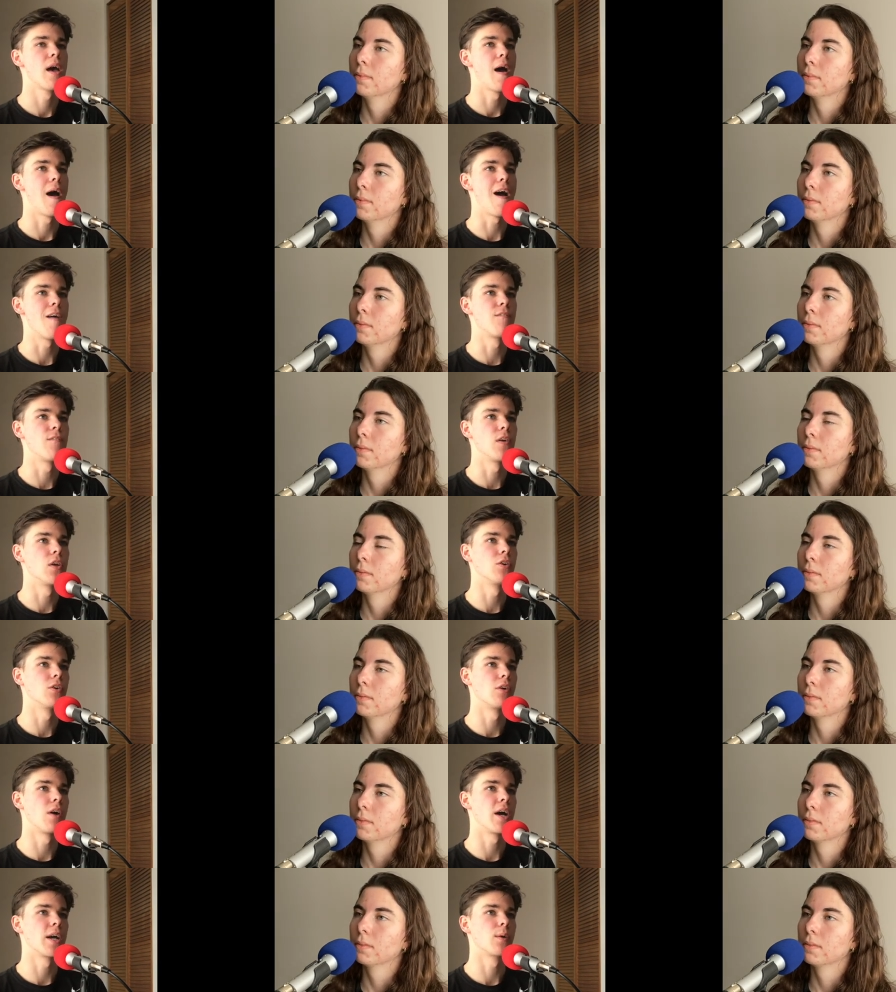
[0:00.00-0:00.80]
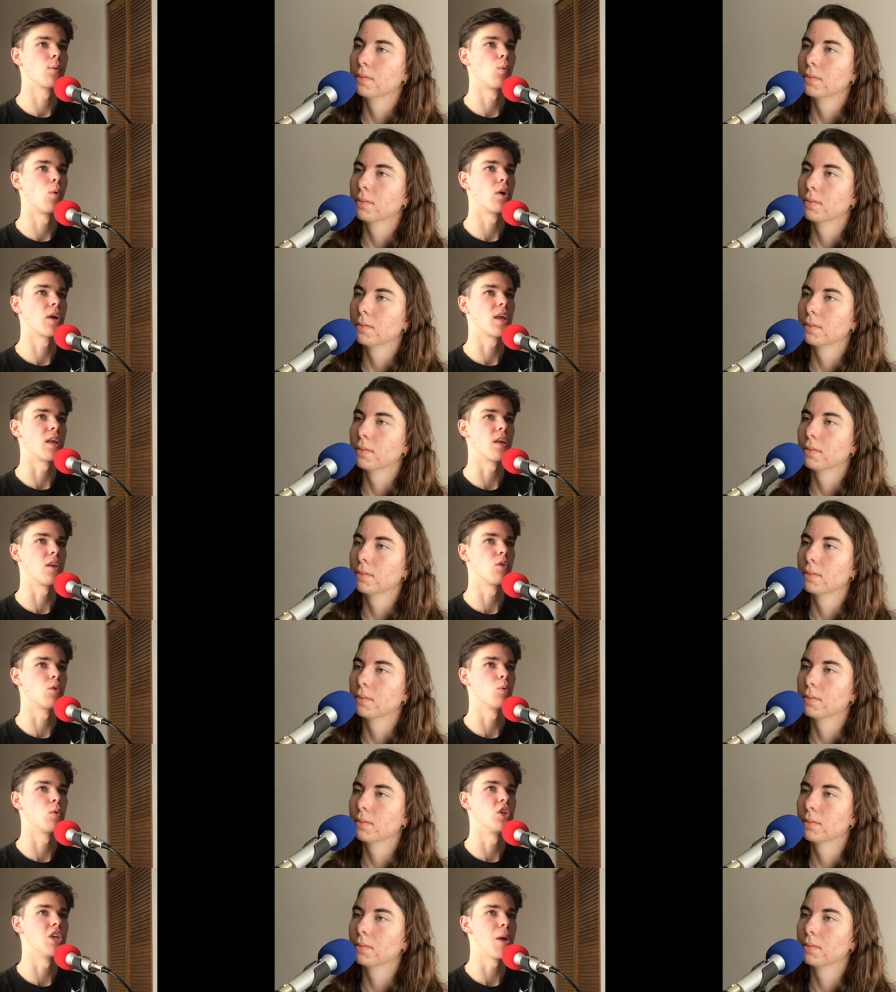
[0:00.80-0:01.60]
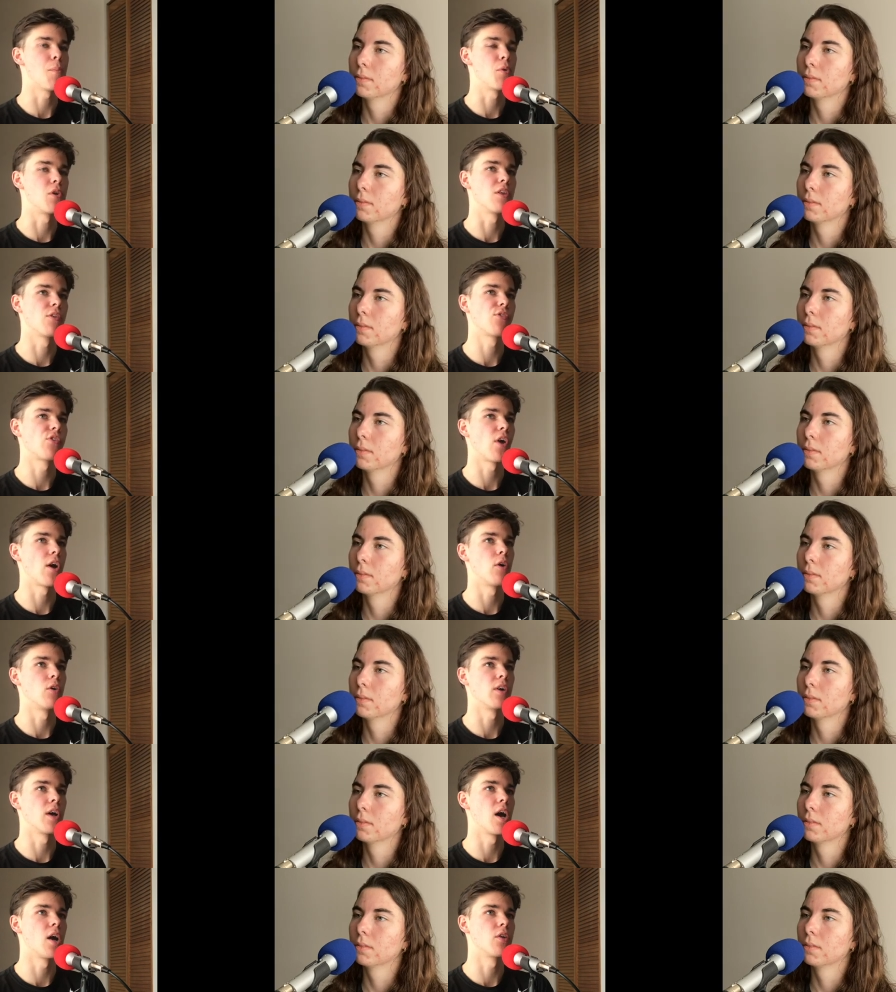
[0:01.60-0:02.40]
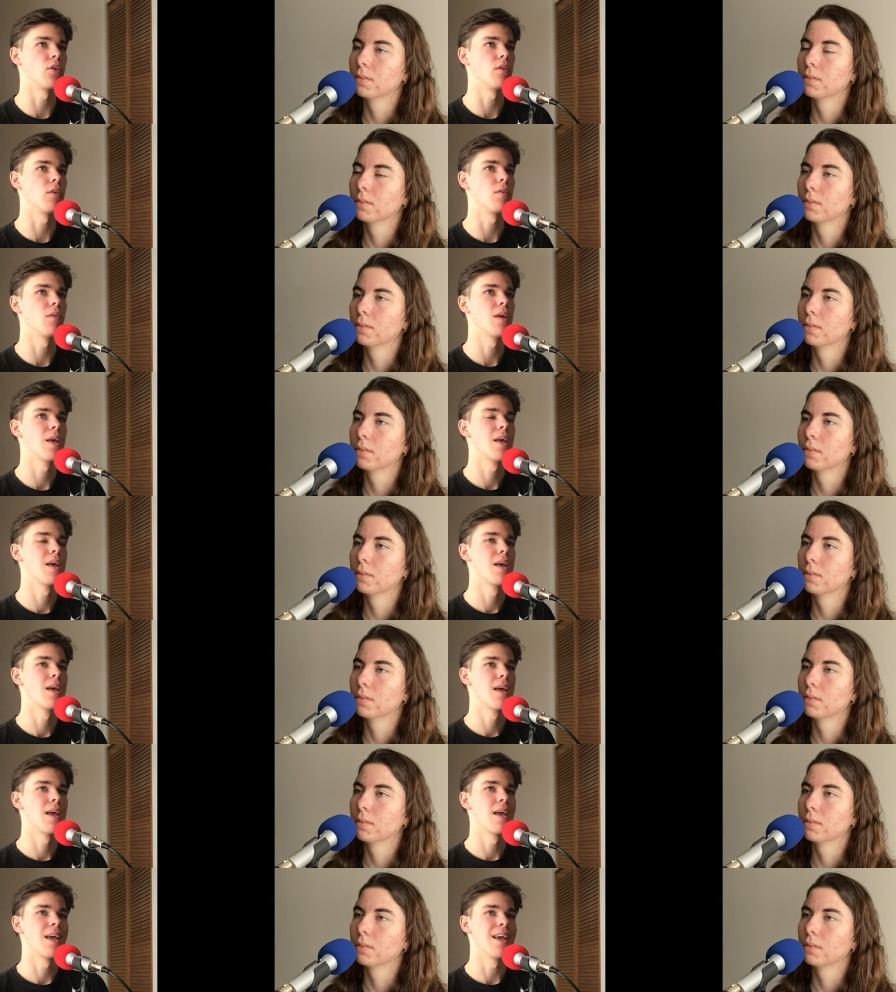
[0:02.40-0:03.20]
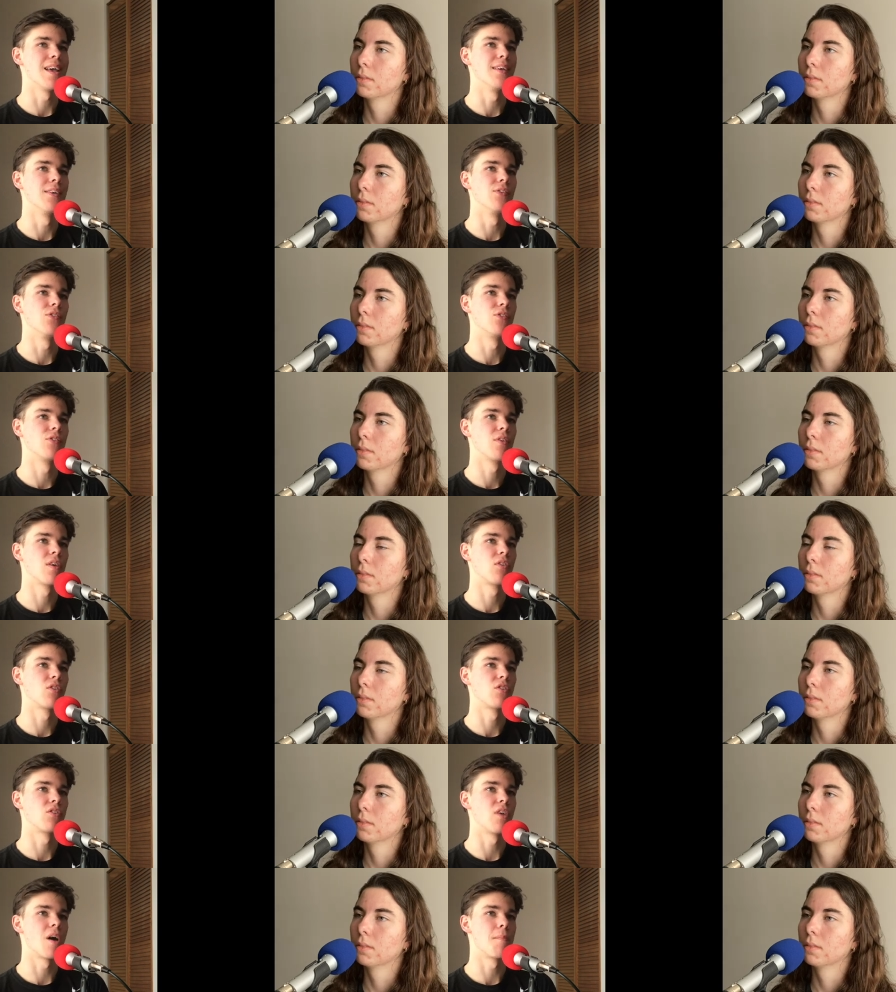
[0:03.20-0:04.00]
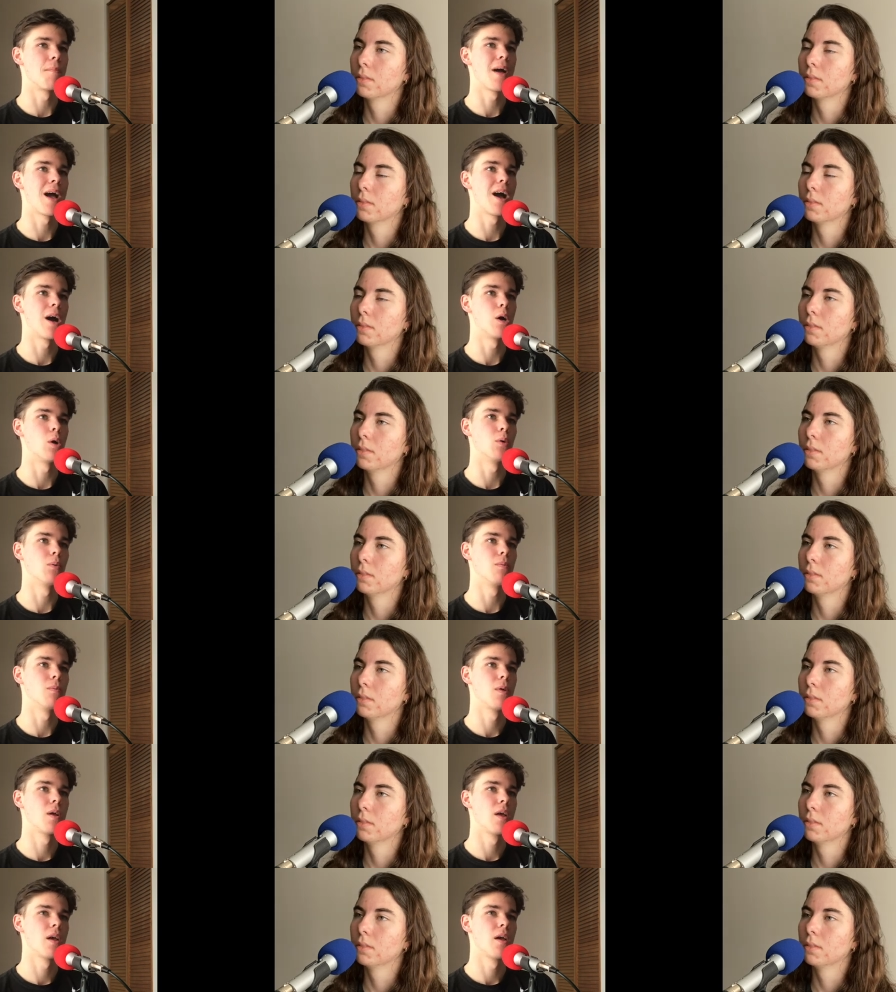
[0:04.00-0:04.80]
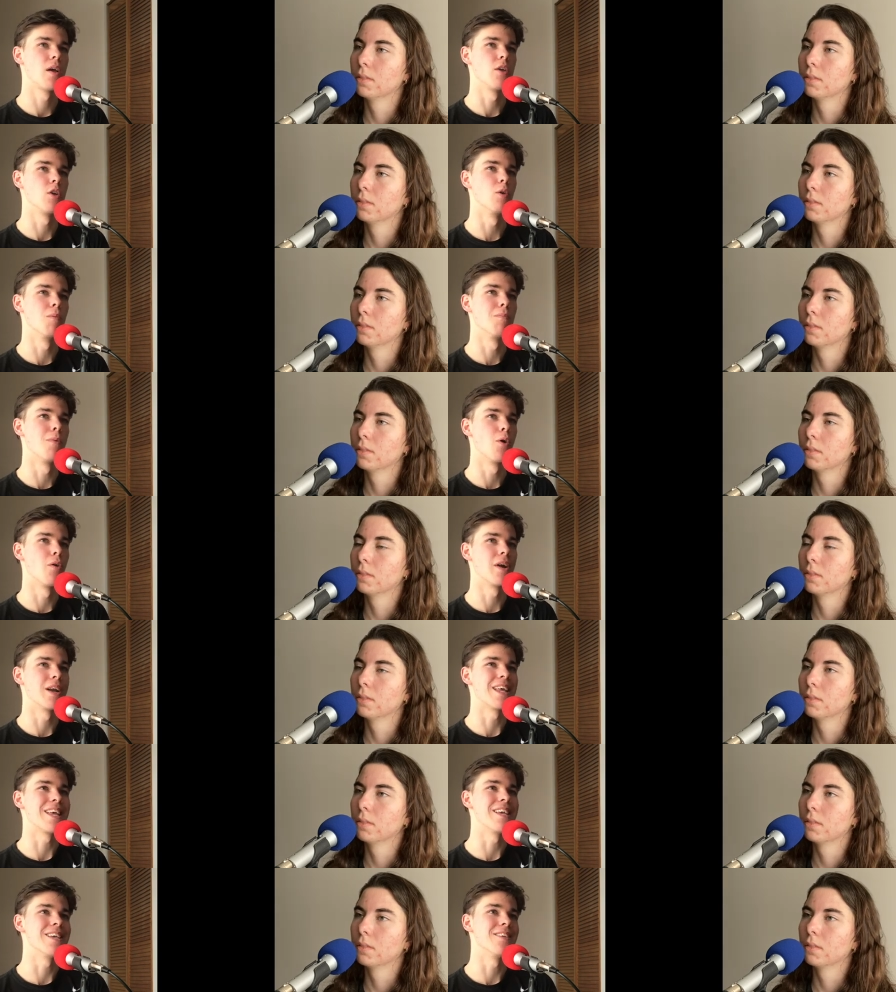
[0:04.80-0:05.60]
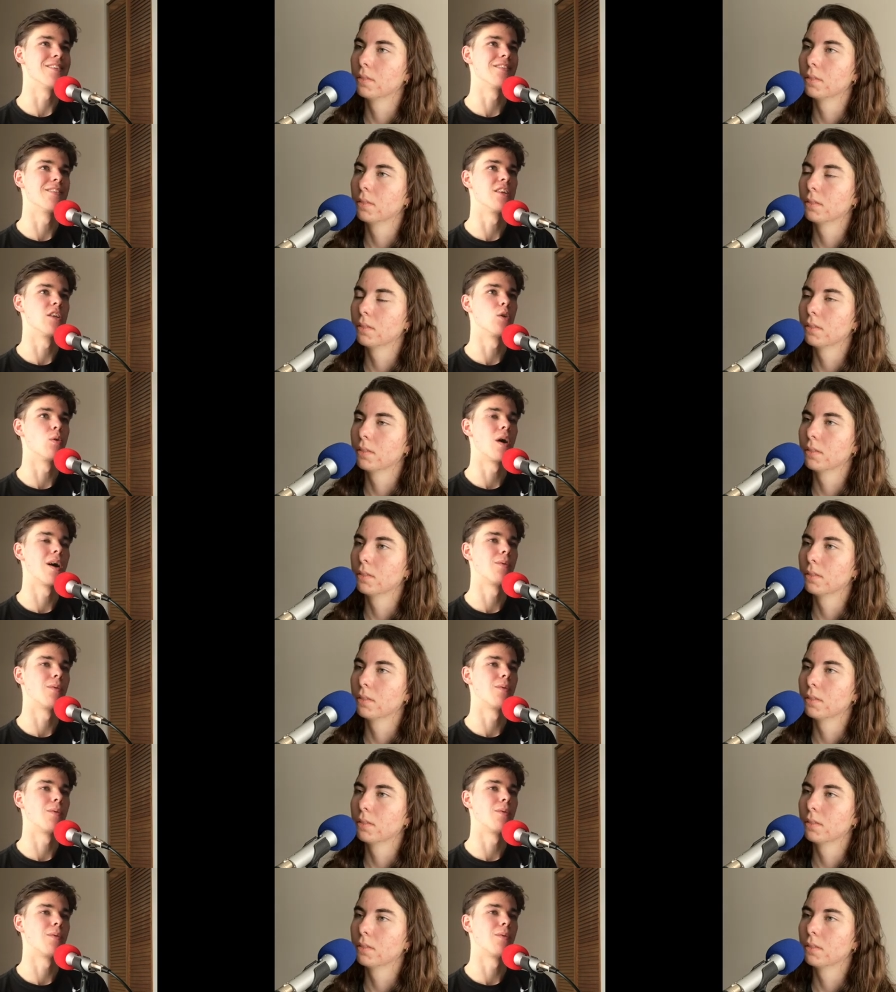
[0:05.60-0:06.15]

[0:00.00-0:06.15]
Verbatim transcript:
Speaker 1: I feel like walking into a Japanese style garden is somehow you're more at ease than you are